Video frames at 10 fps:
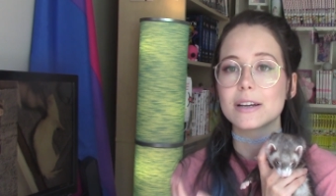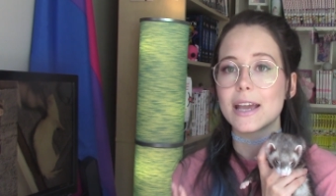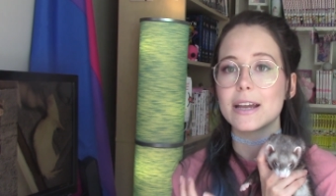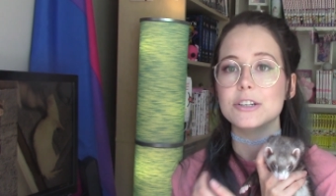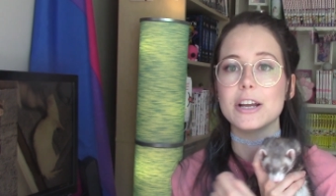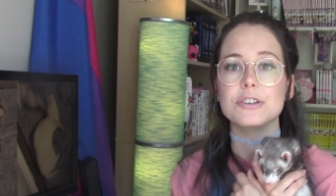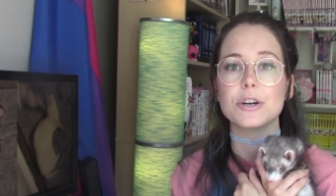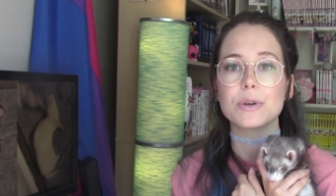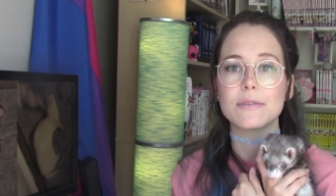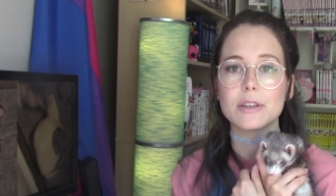cage and
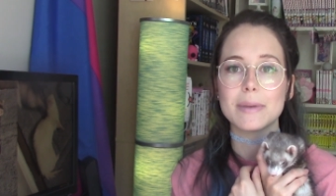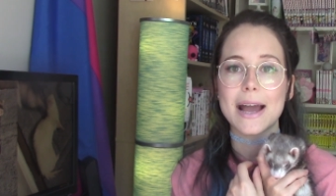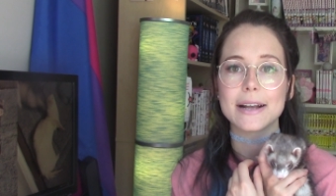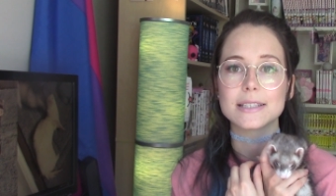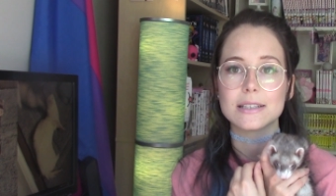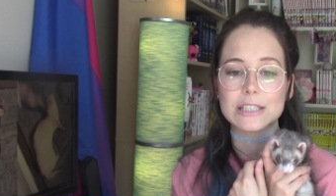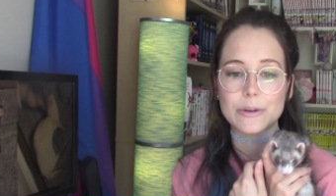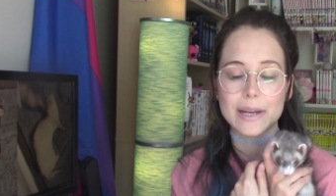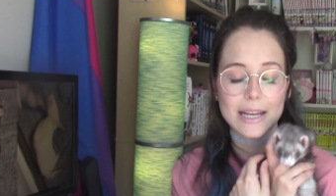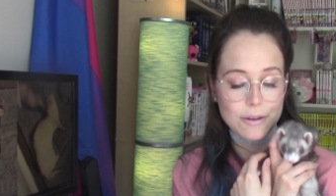don't give them access to
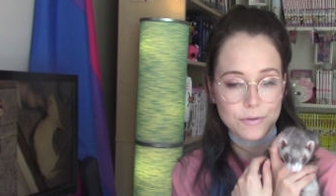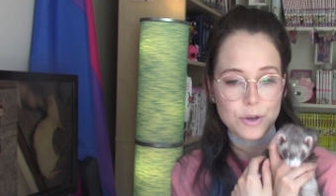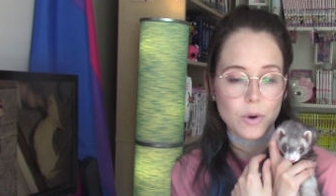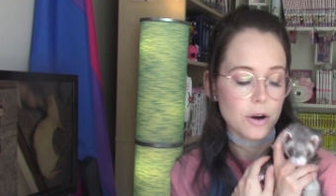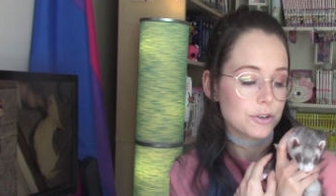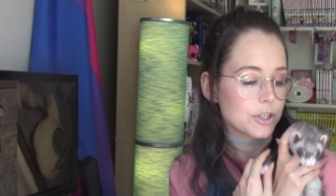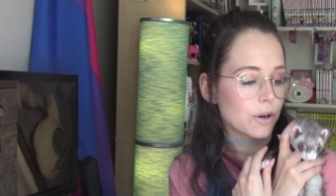it if you aren't